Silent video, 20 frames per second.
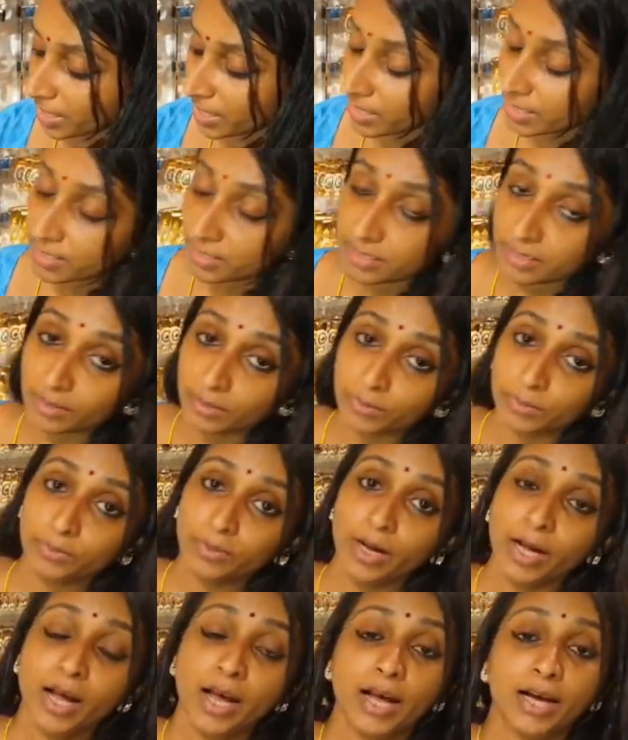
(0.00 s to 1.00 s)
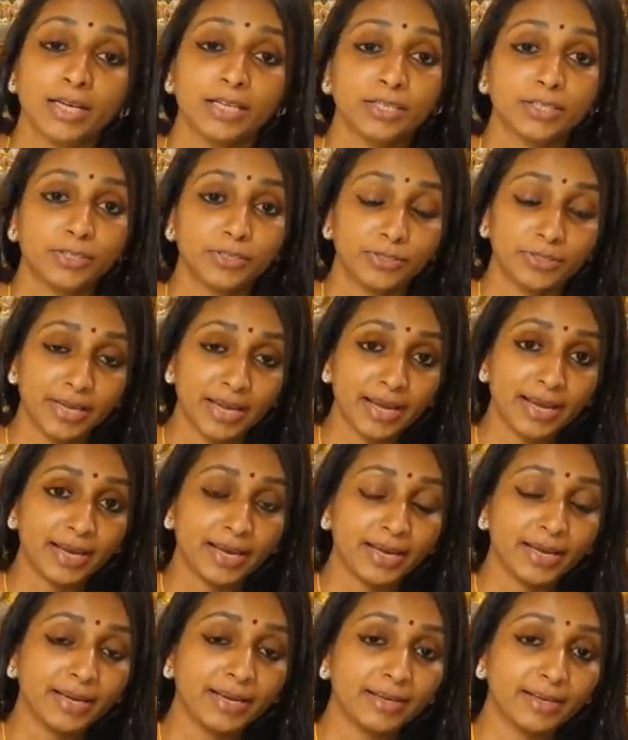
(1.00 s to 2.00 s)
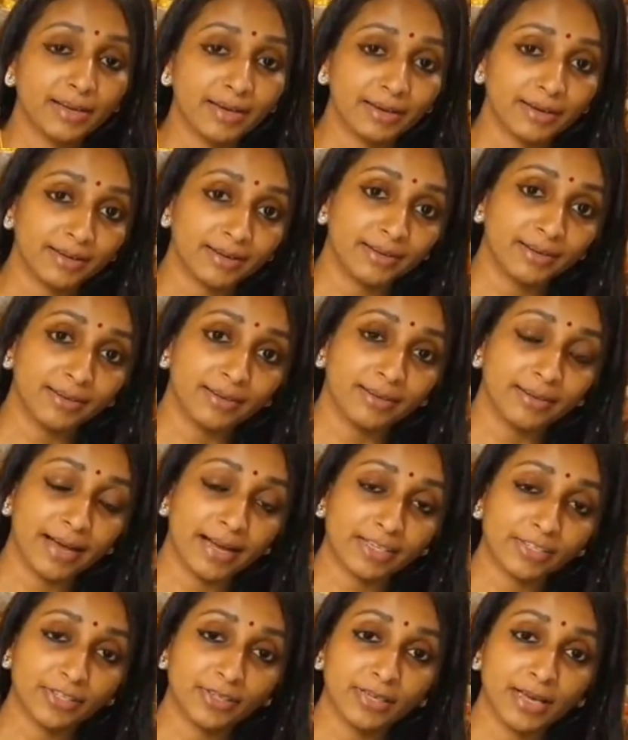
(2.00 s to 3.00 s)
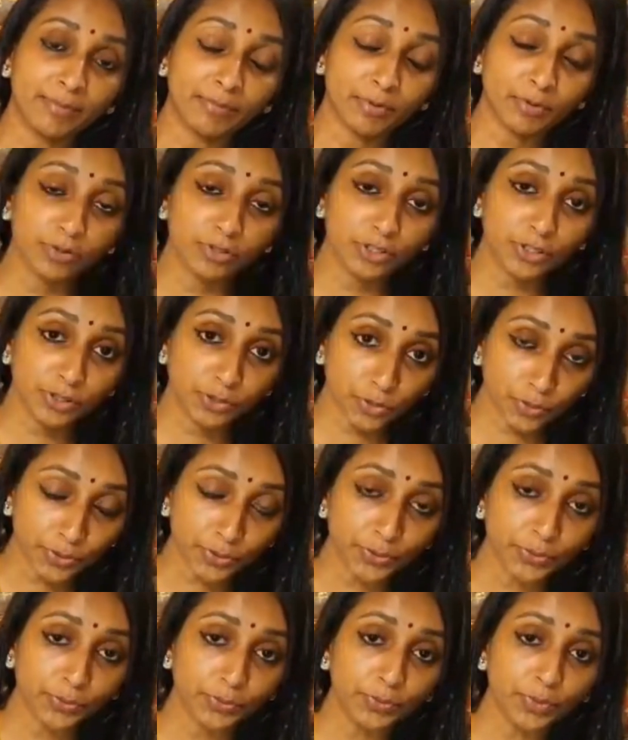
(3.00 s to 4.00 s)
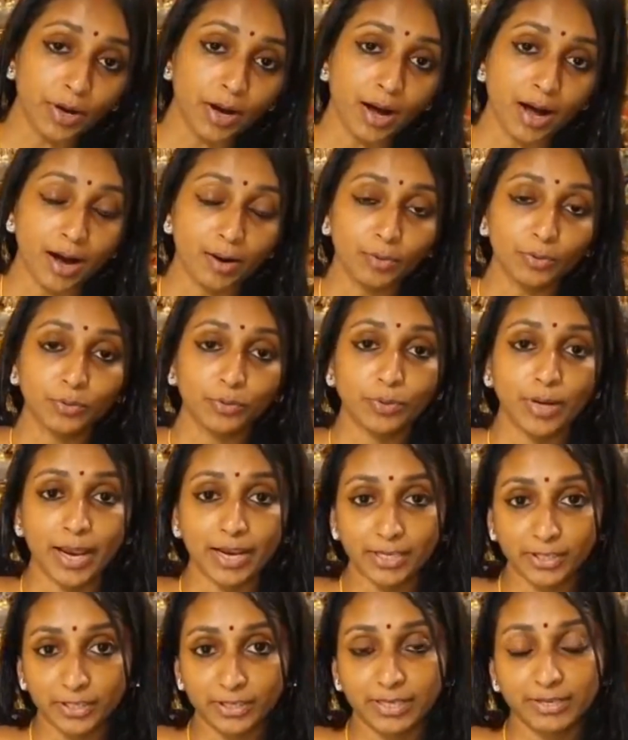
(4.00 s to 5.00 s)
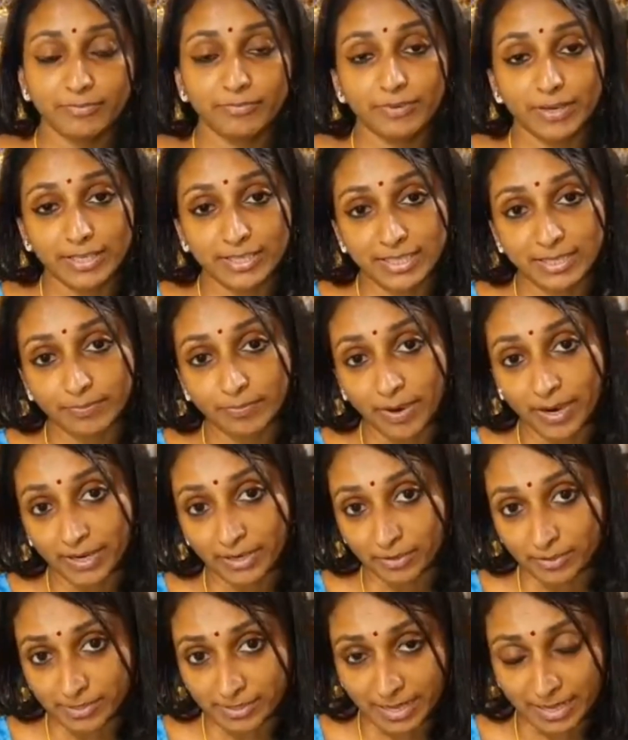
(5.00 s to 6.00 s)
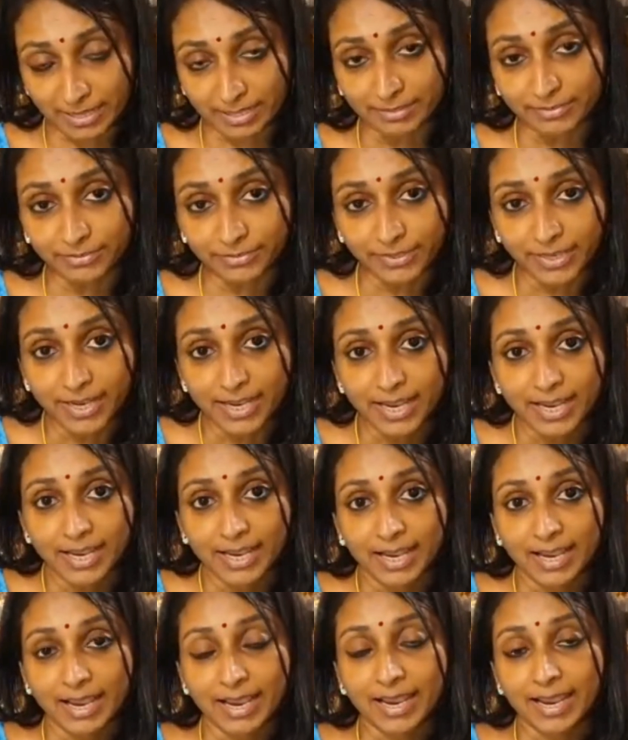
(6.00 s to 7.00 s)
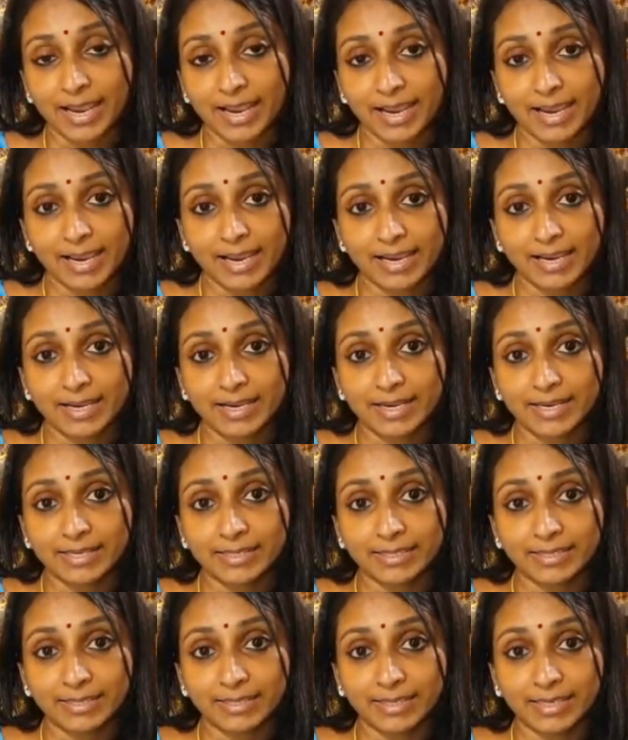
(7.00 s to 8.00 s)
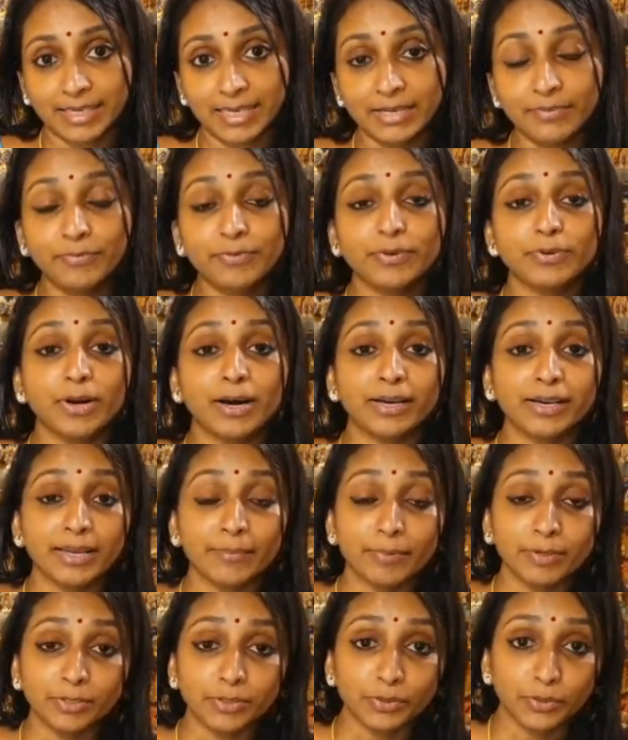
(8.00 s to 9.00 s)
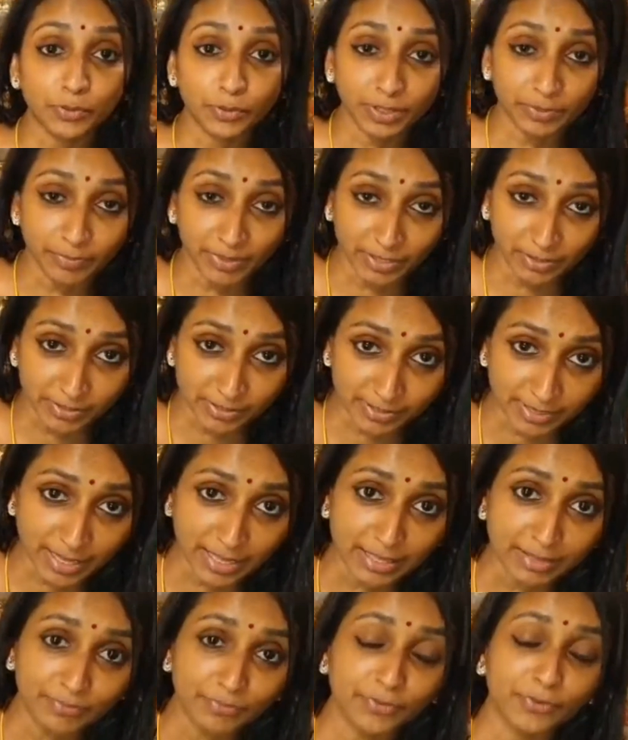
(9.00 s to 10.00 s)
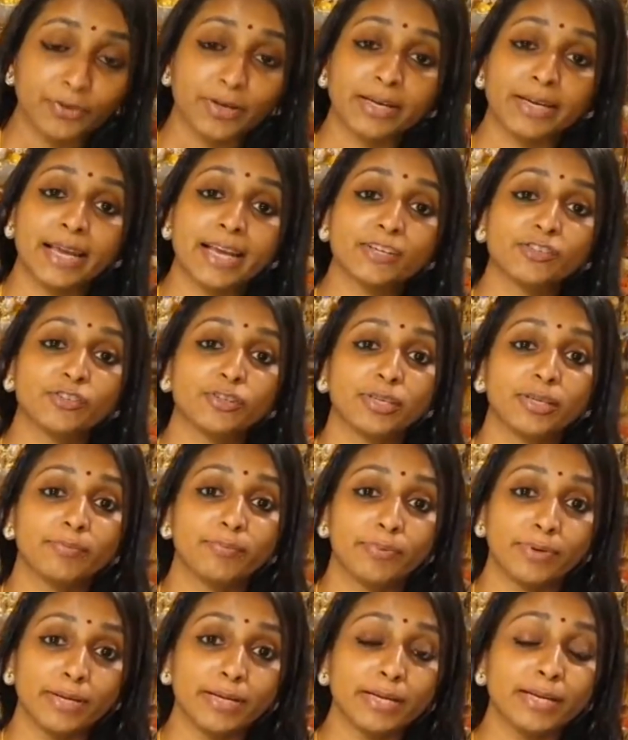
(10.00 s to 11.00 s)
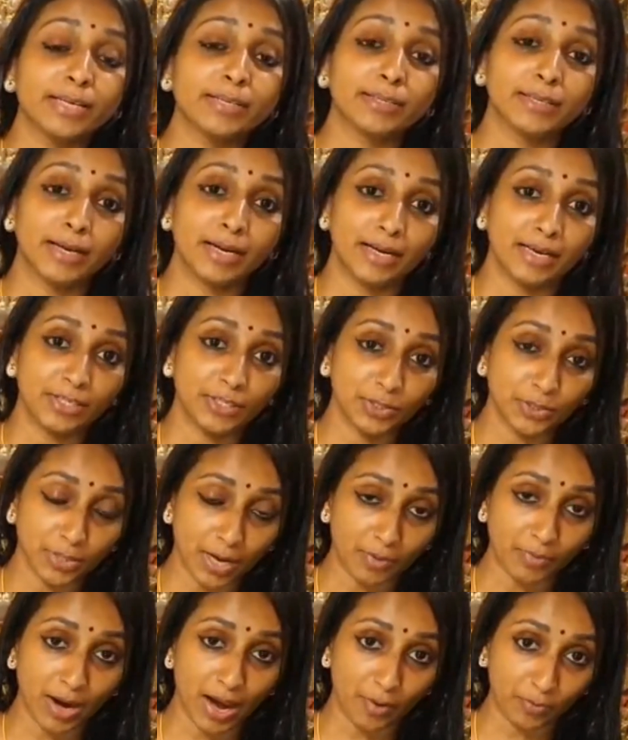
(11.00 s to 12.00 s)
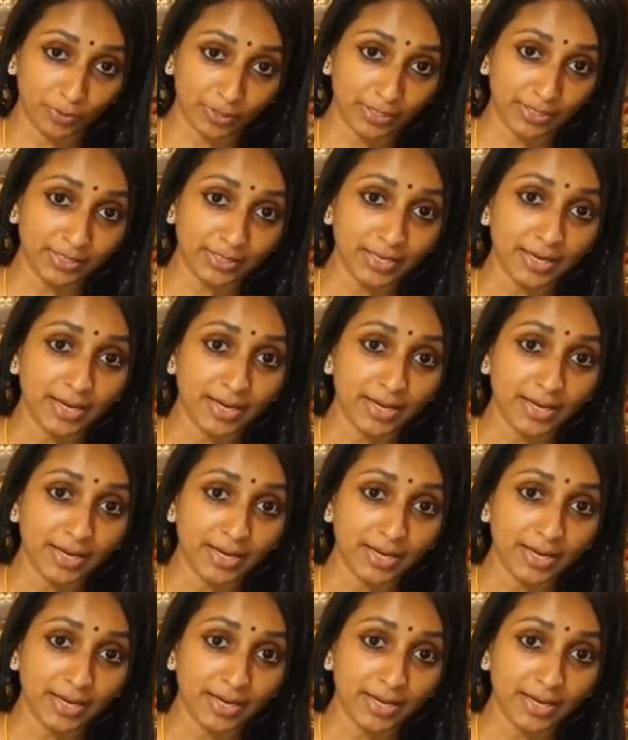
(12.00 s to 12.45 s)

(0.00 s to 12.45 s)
So today actually I'm going to show you how to actually fix it by yourself, and if you're unable to do it by yourself, you can actually bring it to our outlet